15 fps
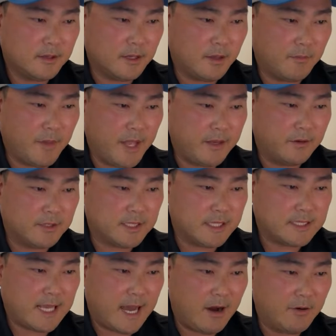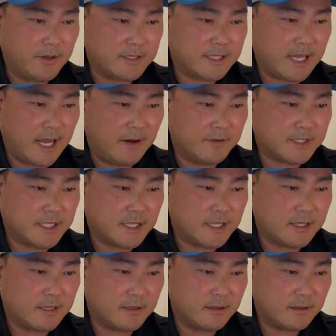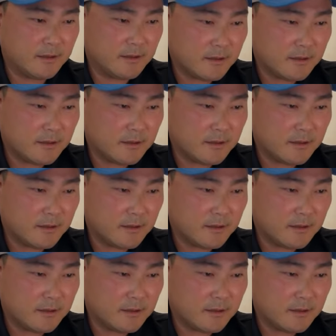Emmanuel says, how is Galveston